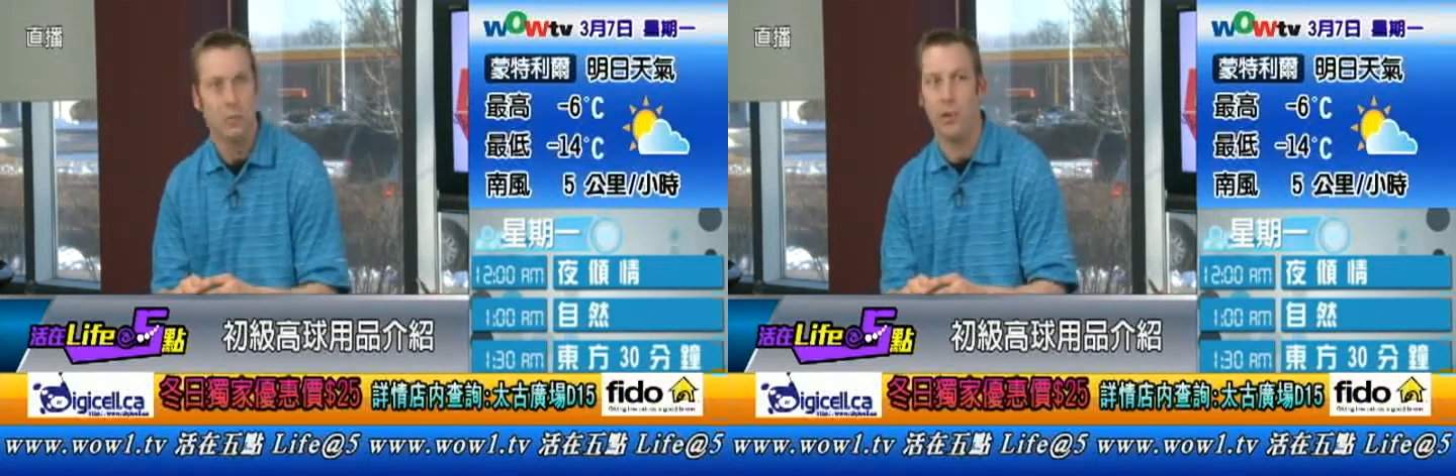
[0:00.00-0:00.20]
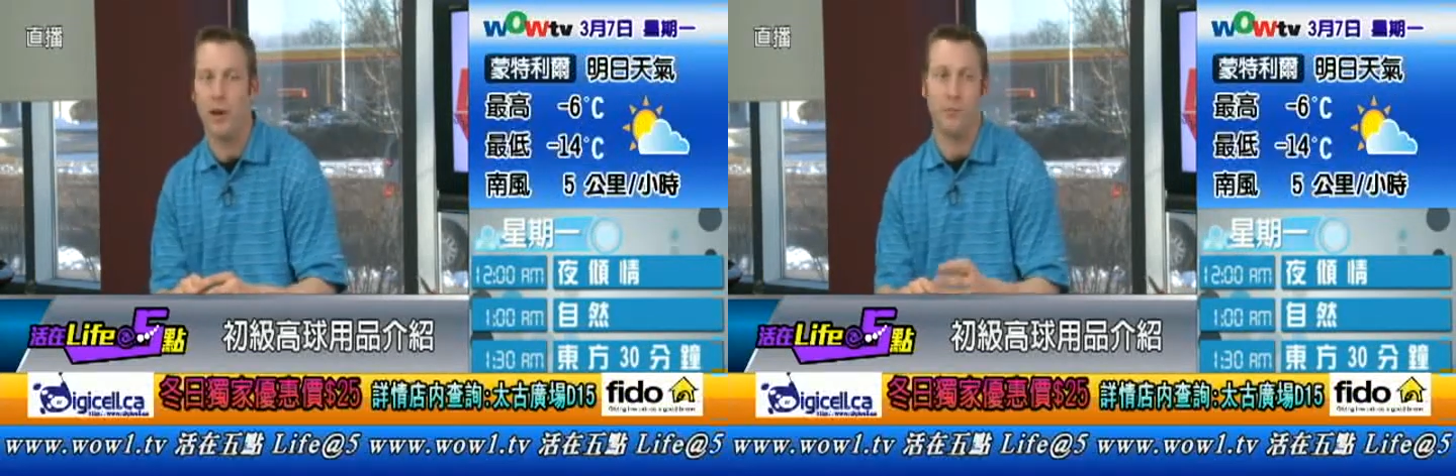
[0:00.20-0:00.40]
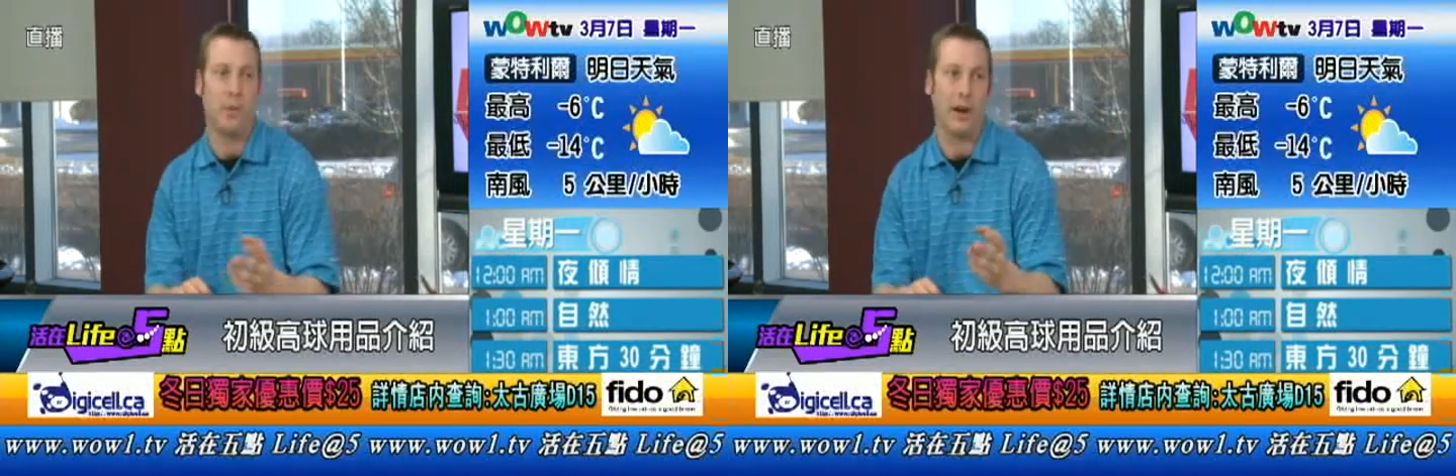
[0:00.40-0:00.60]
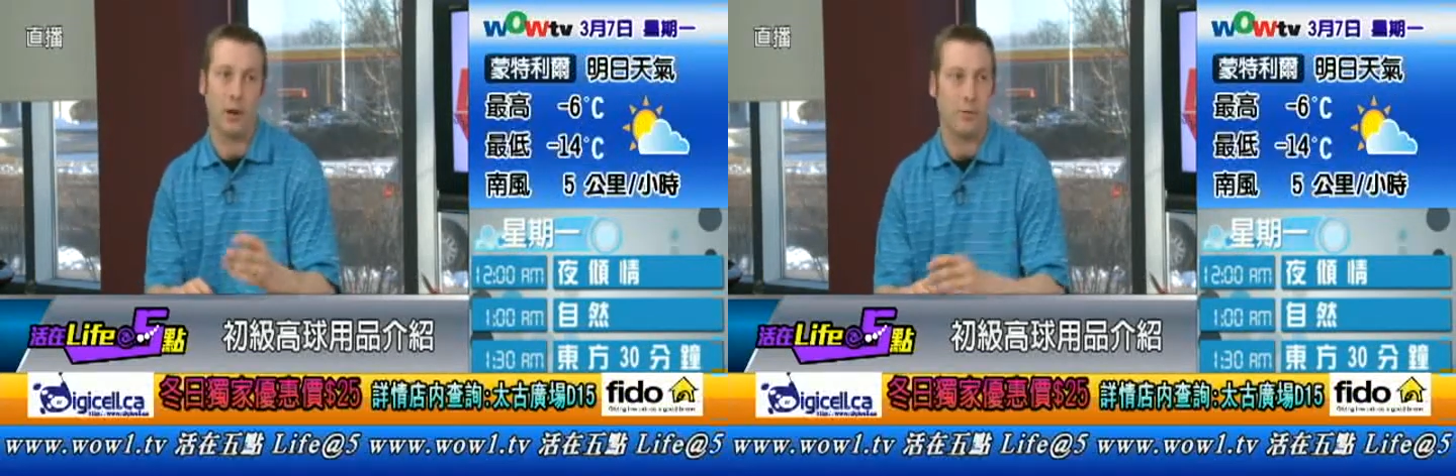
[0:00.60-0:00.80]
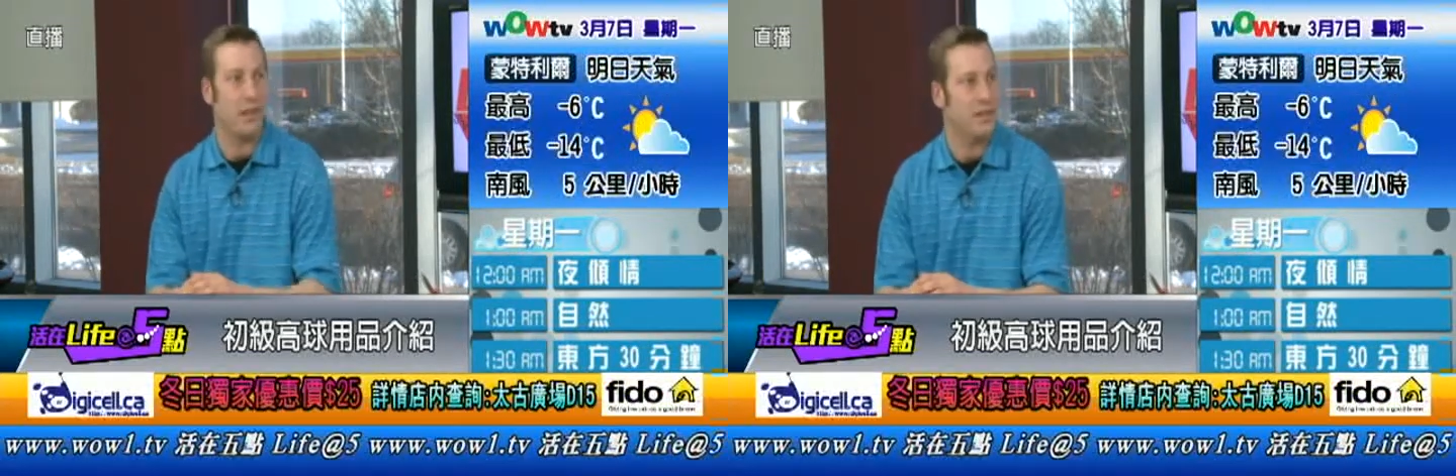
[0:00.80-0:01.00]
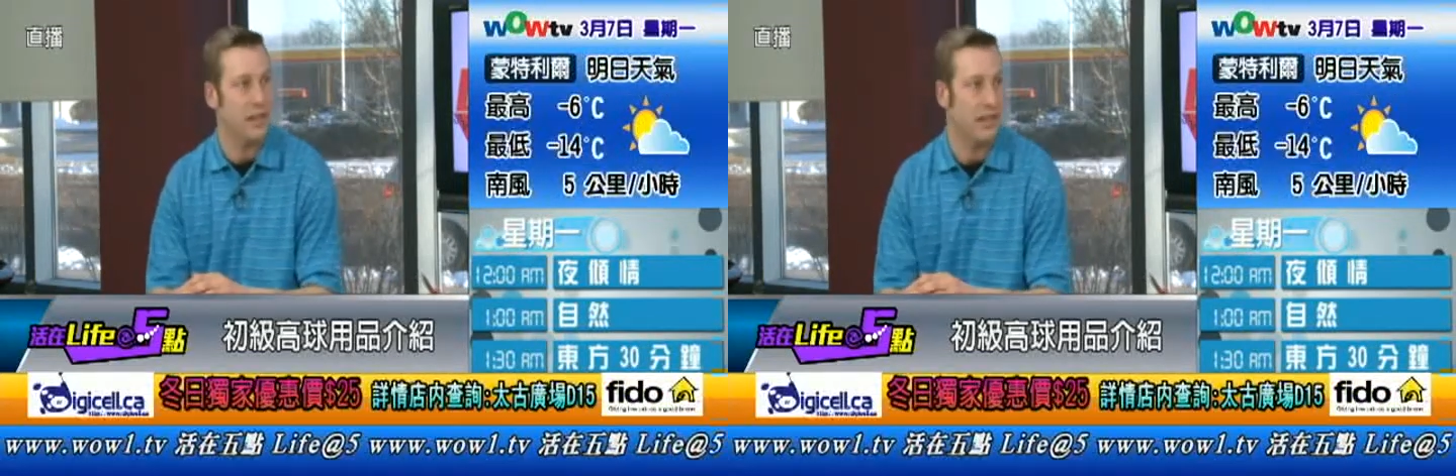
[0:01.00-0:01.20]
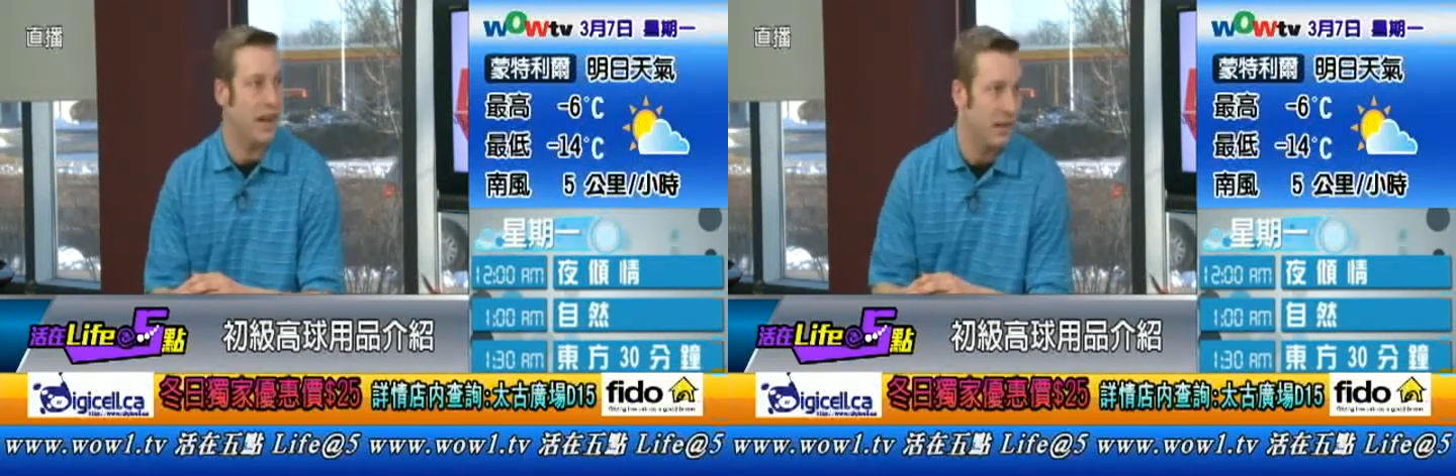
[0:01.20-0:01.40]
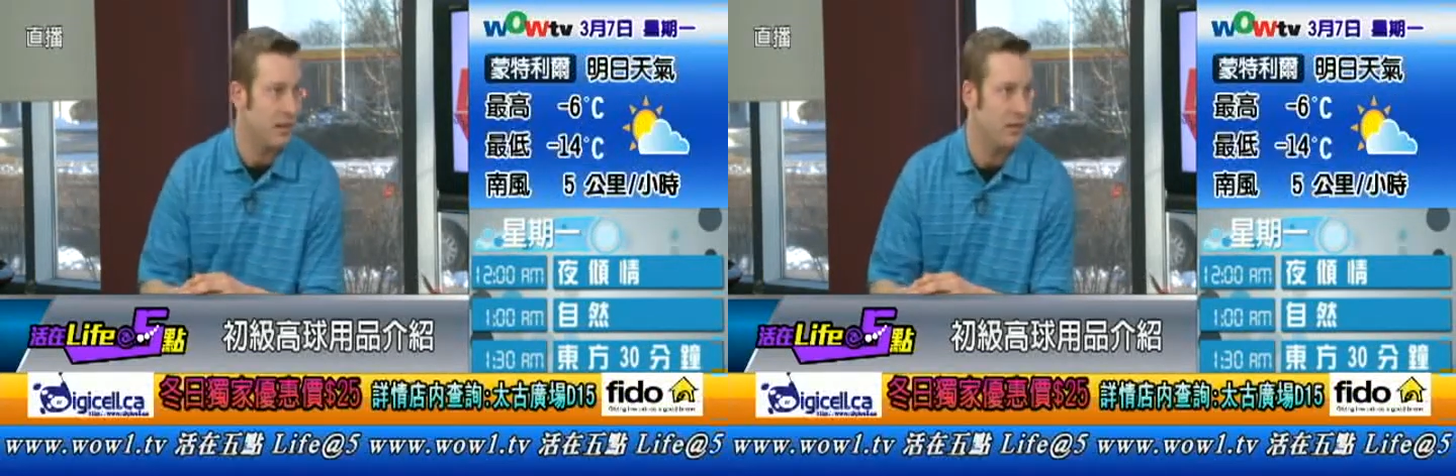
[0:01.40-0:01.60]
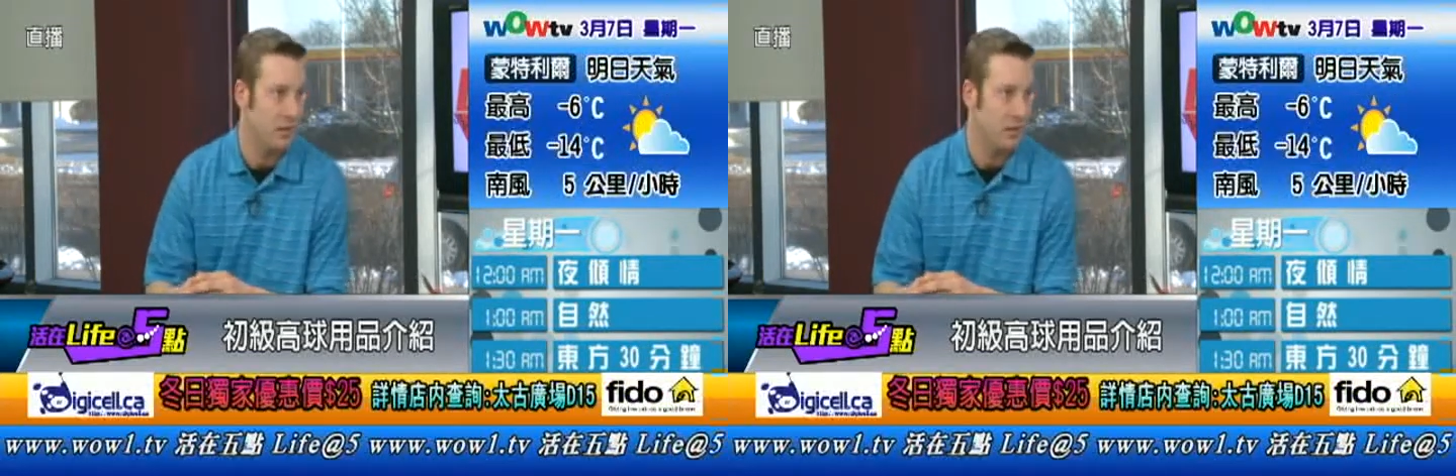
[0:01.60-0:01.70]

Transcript: But by all means, any dad